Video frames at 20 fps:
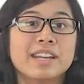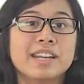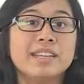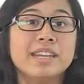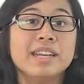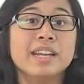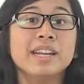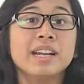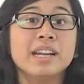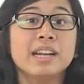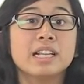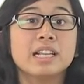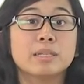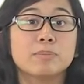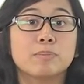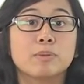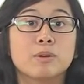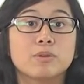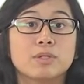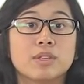needed an
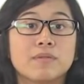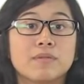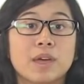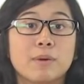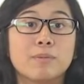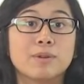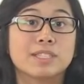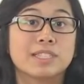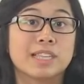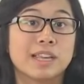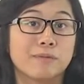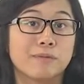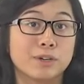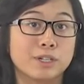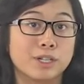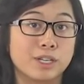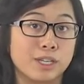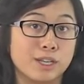explosive that was safer to